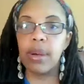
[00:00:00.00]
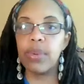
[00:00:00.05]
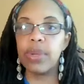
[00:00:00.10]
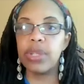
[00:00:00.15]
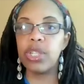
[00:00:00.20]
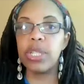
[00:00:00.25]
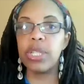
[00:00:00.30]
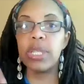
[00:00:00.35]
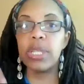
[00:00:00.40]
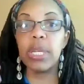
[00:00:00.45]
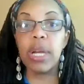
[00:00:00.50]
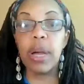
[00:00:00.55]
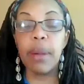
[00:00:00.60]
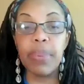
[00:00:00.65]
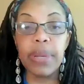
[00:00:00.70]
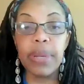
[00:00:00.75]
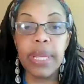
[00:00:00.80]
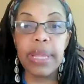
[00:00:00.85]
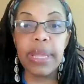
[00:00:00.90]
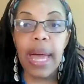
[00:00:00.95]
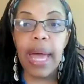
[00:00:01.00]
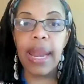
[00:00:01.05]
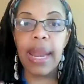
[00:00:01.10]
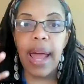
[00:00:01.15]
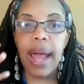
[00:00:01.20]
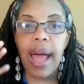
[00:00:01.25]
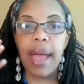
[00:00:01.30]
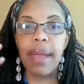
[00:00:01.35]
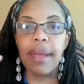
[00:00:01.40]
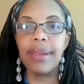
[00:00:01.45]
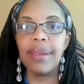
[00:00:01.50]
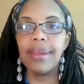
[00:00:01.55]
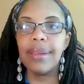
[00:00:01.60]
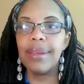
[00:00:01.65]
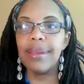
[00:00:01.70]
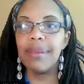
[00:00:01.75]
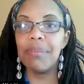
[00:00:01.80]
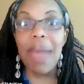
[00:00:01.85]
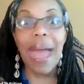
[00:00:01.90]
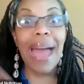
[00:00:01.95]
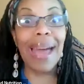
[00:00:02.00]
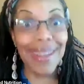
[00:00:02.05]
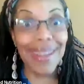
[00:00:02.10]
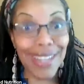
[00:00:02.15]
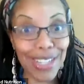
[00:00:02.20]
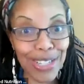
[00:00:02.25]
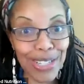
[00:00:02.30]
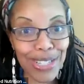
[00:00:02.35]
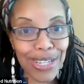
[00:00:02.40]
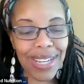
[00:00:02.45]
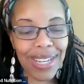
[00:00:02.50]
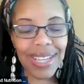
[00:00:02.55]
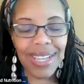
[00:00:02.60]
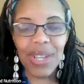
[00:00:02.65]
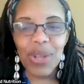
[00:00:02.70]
which is the company that I manage.